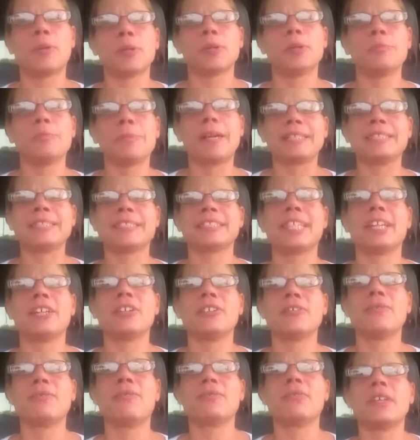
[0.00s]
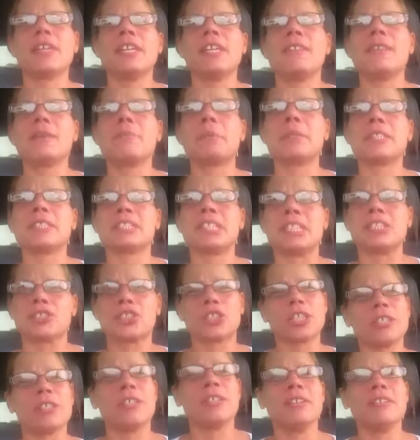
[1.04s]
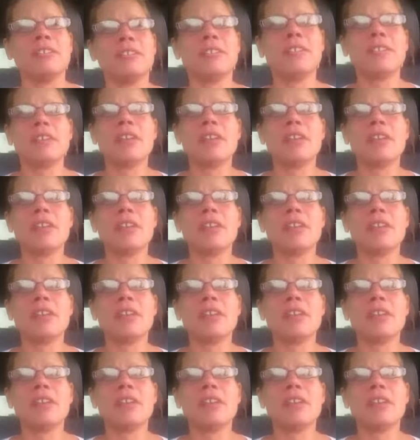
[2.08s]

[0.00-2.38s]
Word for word: put myself in the position